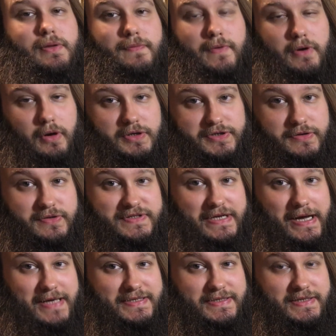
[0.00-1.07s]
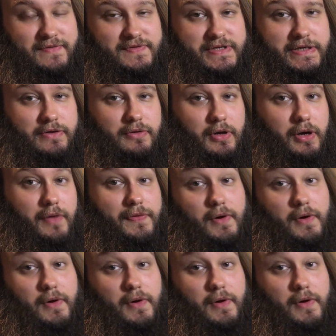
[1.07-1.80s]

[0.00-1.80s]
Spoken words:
There are 2 sizes of single-aught,